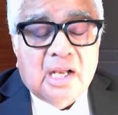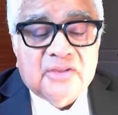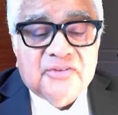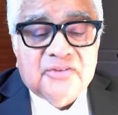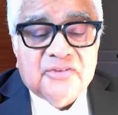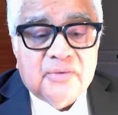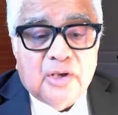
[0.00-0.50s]

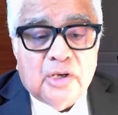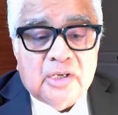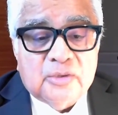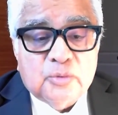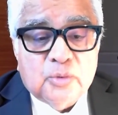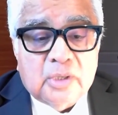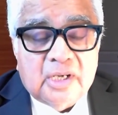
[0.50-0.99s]

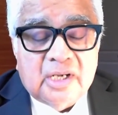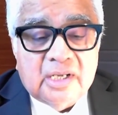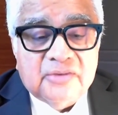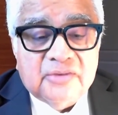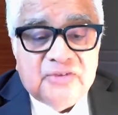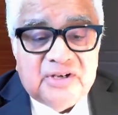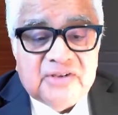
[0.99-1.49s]
a
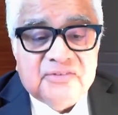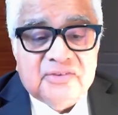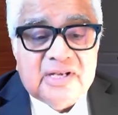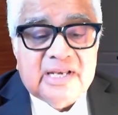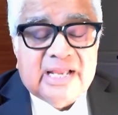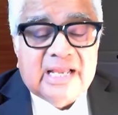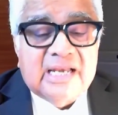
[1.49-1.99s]

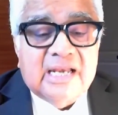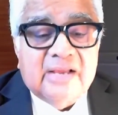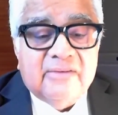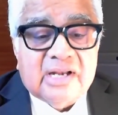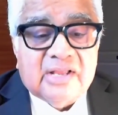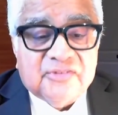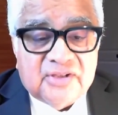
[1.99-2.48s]
citizen can
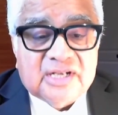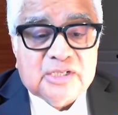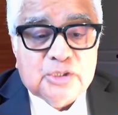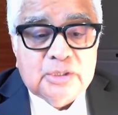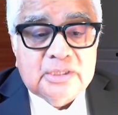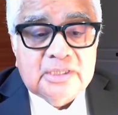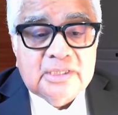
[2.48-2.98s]
never
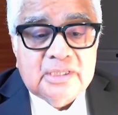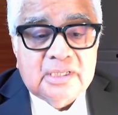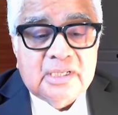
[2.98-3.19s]
assert